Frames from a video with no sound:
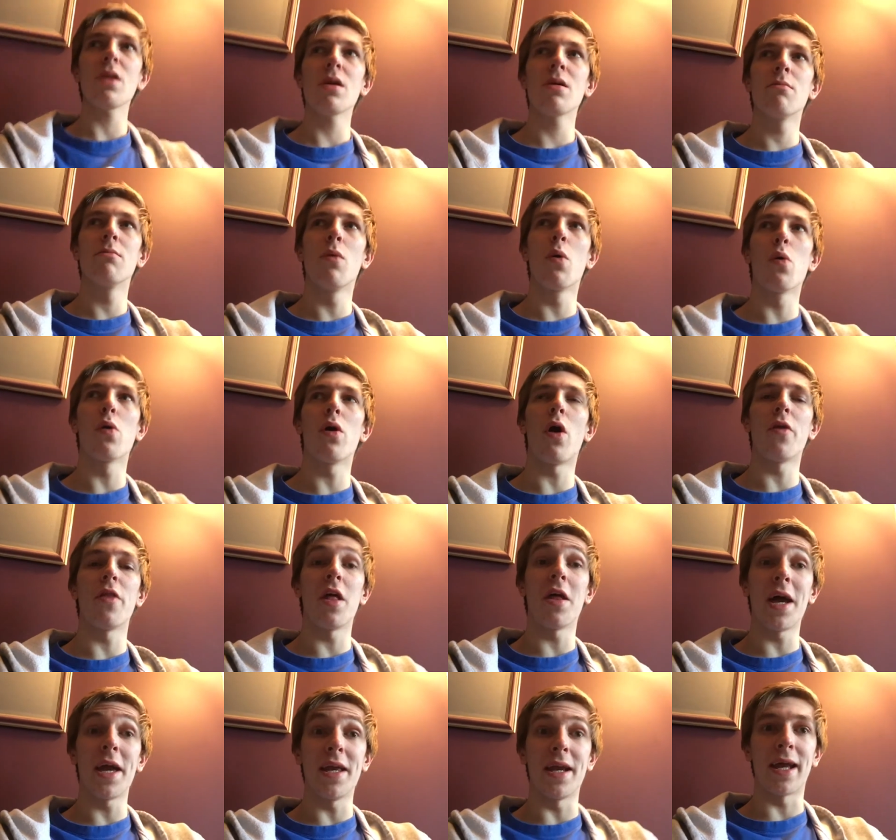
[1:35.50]
more on
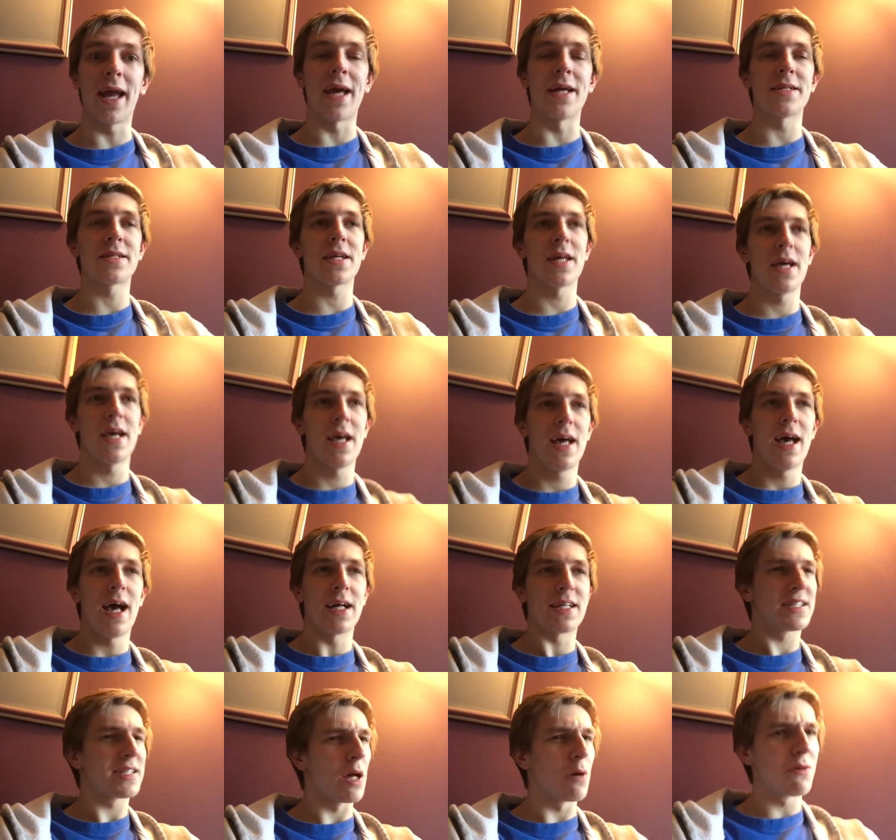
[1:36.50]
the line, I guess.
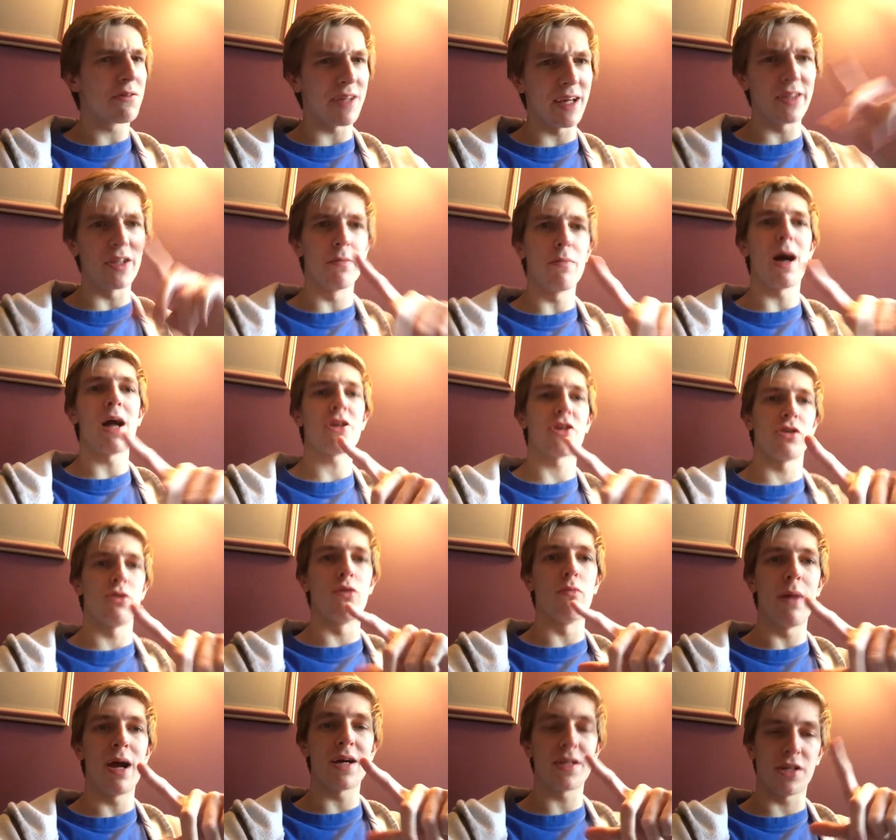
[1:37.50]
I still think their match at
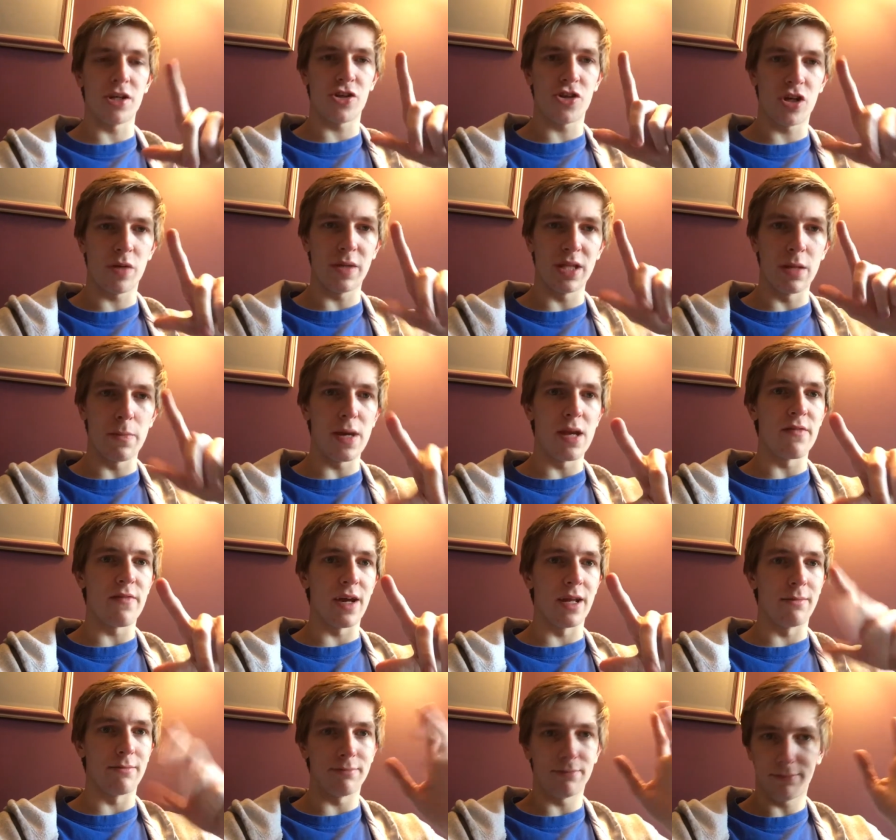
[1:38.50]
No Mercy should have been the main
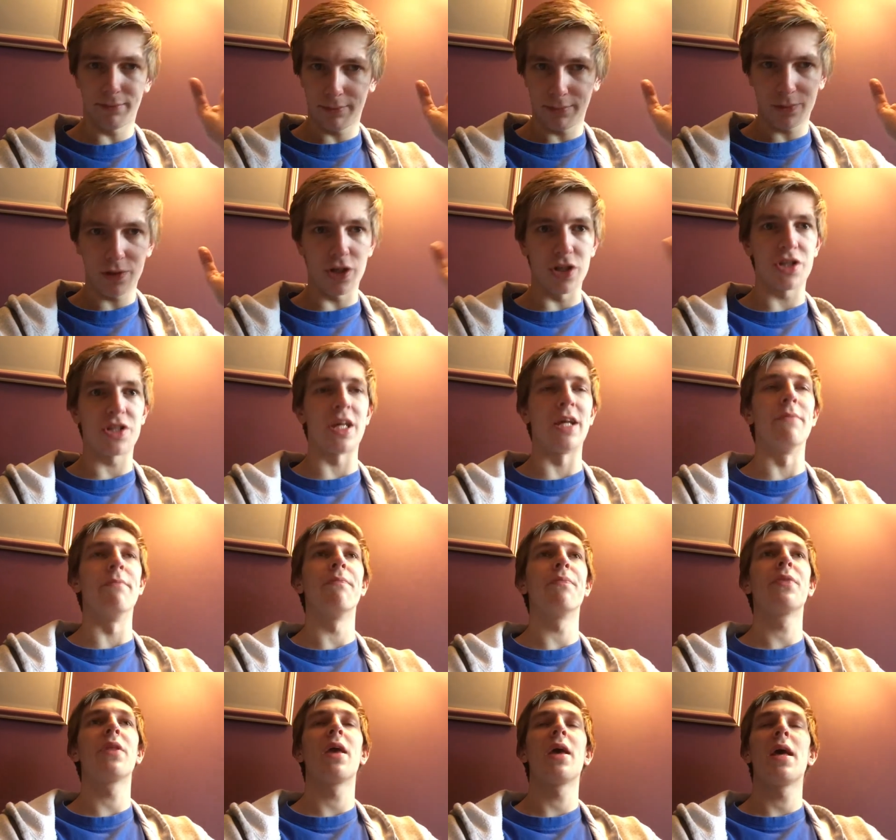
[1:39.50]
event. Just saying.
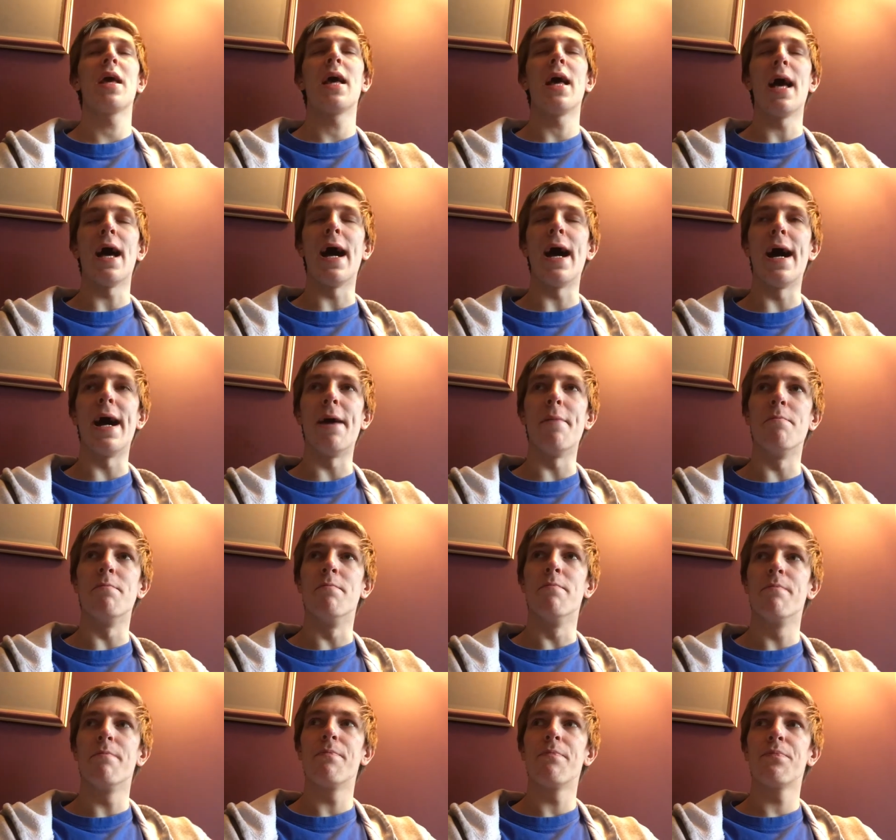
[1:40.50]

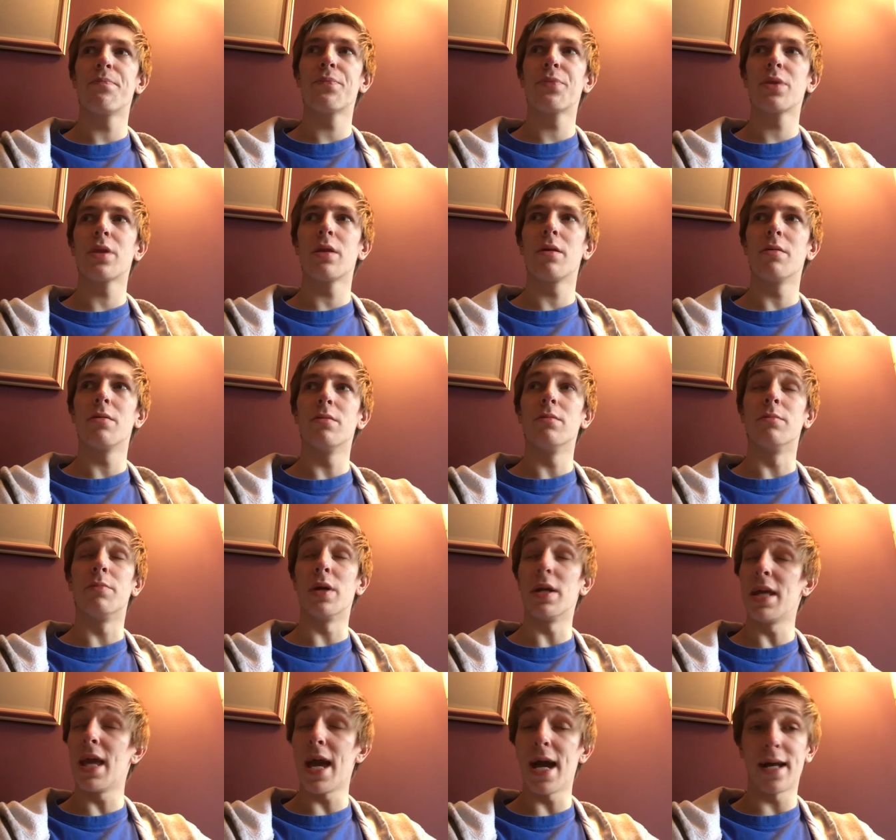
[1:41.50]
Um,
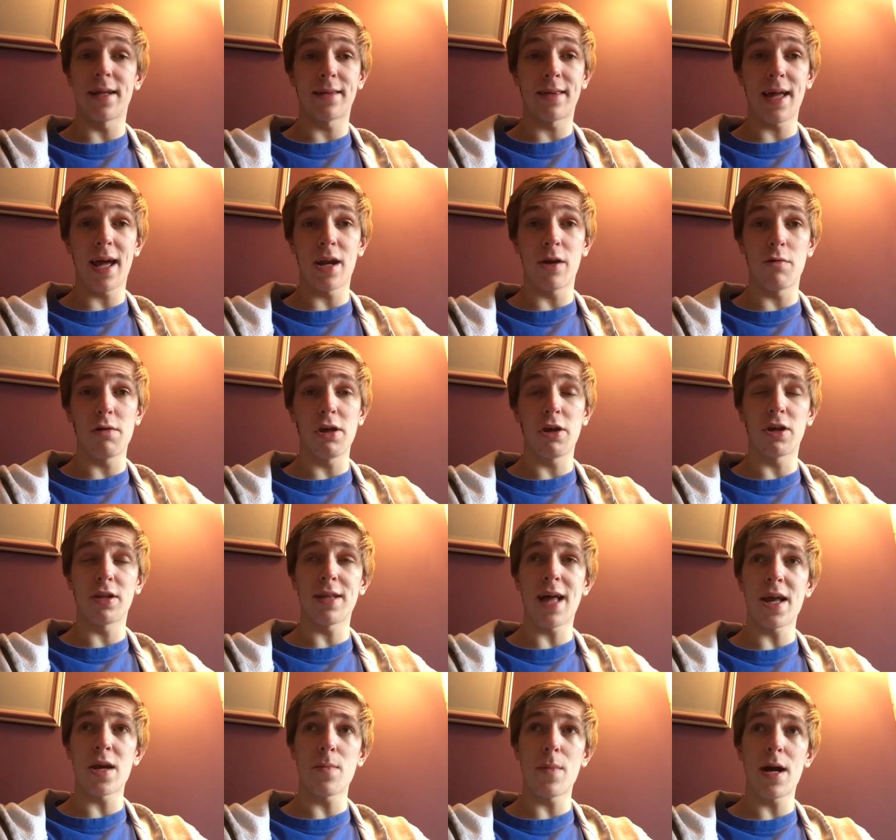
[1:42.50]
but yeah, they had a really good
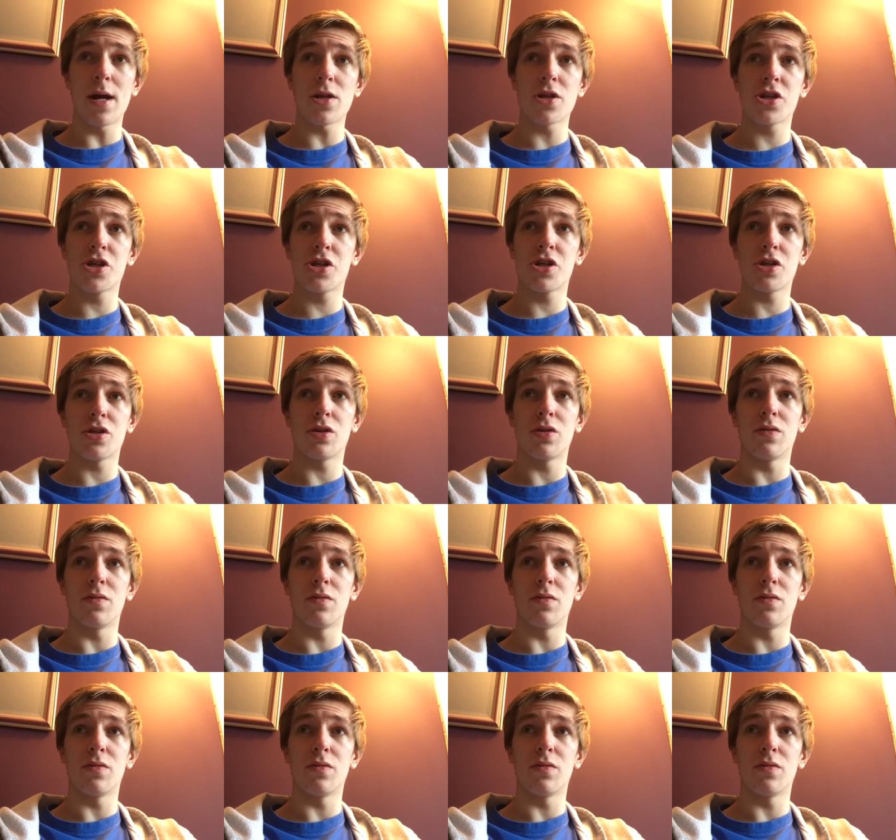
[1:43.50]
ladder match.